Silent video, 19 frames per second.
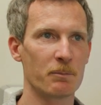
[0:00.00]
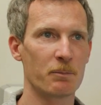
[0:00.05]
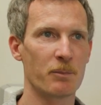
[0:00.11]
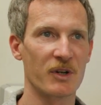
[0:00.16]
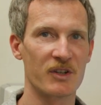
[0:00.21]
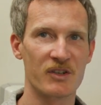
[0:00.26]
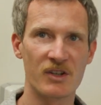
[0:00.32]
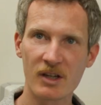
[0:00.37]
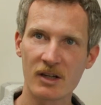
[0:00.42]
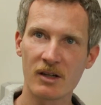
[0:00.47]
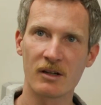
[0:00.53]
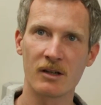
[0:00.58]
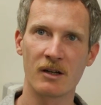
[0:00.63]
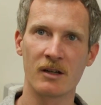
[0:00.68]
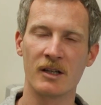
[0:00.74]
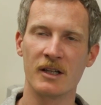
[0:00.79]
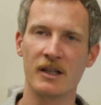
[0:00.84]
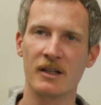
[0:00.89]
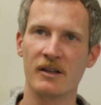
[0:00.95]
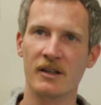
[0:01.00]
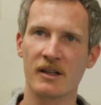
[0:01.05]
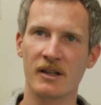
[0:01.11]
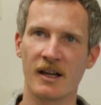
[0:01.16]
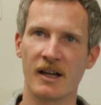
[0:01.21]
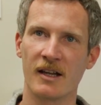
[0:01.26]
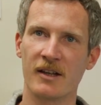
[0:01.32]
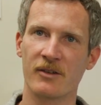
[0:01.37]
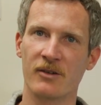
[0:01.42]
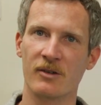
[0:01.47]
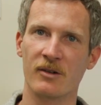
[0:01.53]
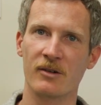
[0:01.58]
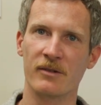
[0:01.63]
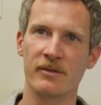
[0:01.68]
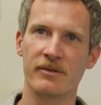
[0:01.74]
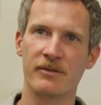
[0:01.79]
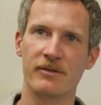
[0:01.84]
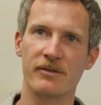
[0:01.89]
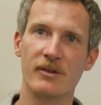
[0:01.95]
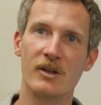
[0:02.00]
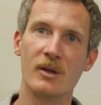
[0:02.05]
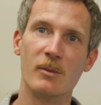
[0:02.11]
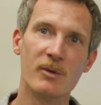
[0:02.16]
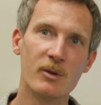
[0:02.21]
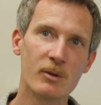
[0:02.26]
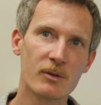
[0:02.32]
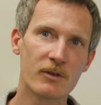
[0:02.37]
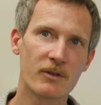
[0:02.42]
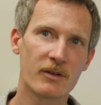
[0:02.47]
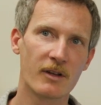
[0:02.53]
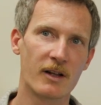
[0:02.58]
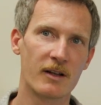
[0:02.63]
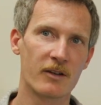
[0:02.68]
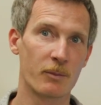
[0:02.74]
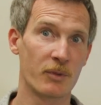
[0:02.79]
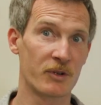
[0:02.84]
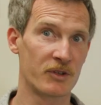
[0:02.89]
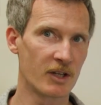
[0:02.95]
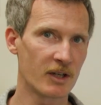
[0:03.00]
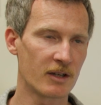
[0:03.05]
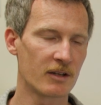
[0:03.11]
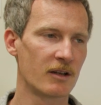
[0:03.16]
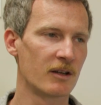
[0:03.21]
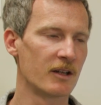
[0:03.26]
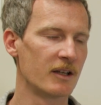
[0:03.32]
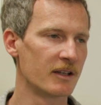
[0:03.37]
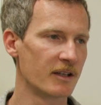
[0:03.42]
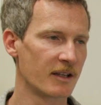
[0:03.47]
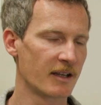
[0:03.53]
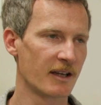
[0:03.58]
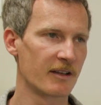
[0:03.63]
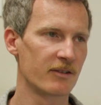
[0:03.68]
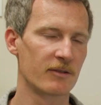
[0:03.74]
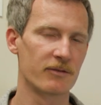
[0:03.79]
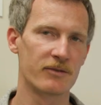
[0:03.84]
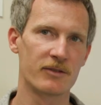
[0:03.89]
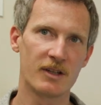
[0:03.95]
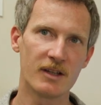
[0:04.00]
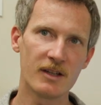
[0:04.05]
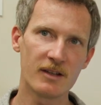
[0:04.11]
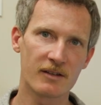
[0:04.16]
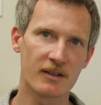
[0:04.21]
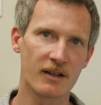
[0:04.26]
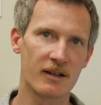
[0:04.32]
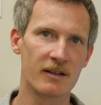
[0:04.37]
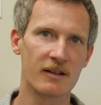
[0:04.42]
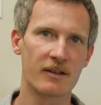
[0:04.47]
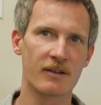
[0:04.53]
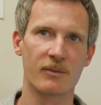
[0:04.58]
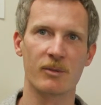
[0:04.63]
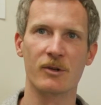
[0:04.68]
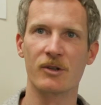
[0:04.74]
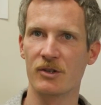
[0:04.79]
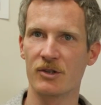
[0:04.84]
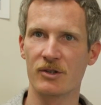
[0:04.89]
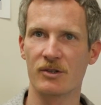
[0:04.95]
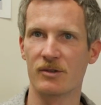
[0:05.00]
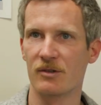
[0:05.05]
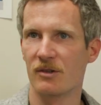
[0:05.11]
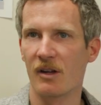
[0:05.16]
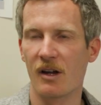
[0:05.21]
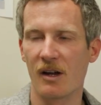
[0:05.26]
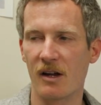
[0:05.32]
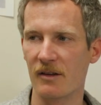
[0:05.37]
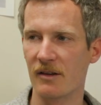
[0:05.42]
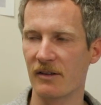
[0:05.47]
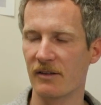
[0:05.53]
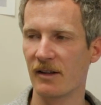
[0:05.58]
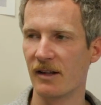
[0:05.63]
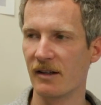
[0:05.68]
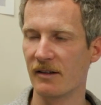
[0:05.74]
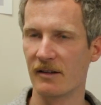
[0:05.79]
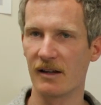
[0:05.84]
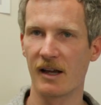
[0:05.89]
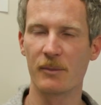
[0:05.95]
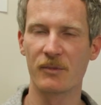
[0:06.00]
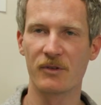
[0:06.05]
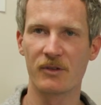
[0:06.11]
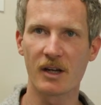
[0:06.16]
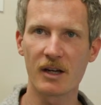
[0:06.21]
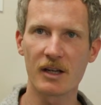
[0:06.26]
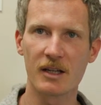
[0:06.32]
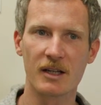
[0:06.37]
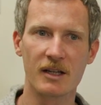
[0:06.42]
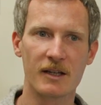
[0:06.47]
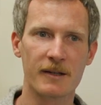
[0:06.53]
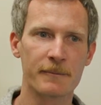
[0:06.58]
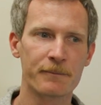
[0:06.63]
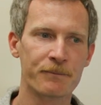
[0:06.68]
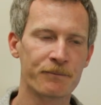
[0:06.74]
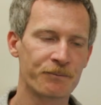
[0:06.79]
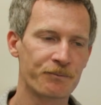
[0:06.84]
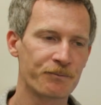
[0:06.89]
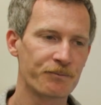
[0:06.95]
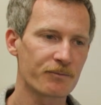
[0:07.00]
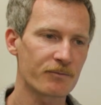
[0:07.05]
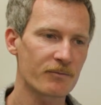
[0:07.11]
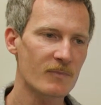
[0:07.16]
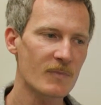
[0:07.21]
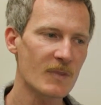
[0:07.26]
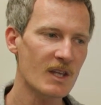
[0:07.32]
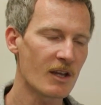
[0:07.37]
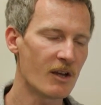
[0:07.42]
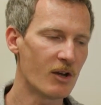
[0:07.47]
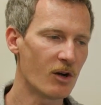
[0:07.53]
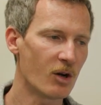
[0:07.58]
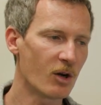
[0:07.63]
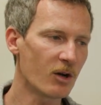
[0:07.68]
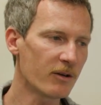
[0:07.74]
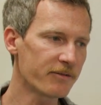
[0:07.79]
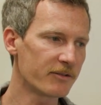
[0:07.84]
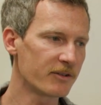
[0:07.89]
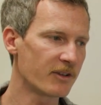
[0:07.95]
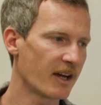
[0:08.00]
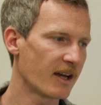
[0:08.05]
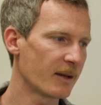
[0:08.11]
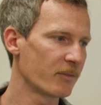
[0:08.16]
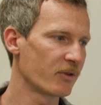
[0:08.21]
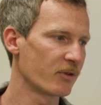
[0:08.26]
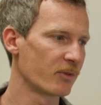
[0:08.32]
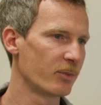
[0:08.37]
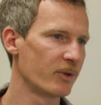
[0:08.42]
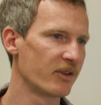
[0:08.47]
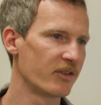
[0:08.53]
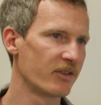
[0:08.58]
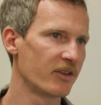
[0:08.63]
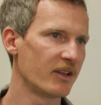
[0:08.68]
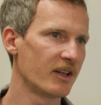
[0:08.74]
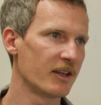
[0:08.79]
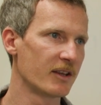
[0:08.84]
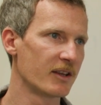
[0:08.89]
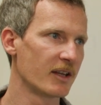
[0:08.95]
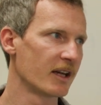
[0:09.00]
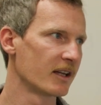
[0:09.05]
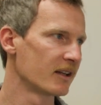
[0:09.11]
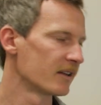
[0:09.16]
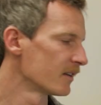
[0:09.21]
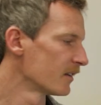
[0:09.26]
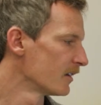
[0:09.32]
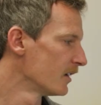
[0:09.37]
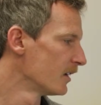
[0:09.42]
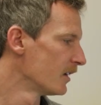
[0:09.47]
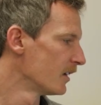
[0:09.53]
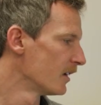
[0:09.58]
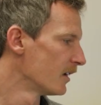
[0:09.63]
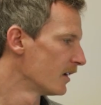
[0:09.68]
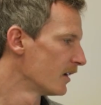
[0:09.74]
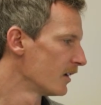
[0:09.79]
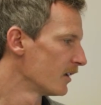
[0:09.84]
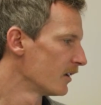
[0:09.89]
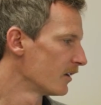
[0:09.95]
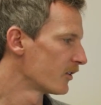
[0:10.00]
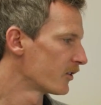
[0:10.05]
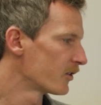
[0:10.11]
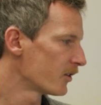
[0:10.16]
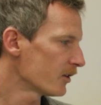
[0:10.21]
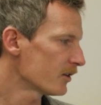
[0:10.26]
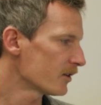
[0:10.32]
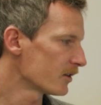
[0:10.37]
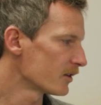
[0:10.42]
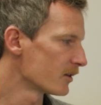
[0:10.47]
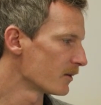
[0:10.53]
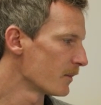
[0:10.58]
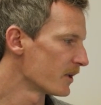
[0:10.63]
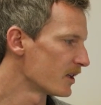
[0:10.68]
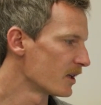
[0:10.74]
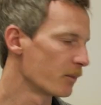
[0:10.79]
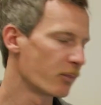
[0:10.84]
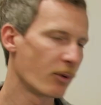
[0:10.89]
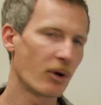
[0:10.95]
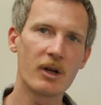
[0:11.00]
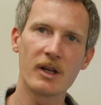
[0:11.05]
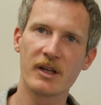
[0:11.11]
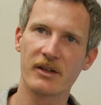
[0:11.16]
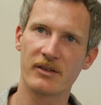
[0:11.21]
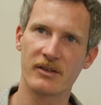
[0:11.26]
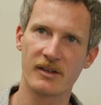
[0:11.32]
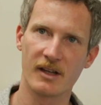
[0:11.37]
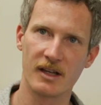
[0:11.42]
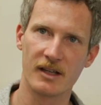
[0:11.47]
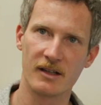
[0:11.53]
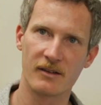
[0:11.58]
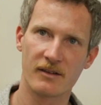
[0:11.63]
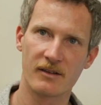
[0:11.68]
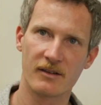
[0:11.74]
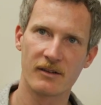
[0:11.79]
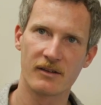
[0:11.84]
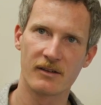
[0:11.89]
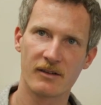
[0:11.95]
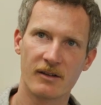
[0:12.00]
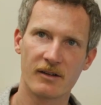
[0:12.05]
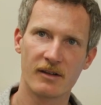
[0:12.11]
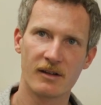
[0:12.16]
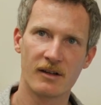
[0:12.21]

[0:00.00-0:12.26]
particularly in the case of immune cells, particularly in the case of T cells, which are the cells that I'm studying, oftentimes we see that certain metabolic states,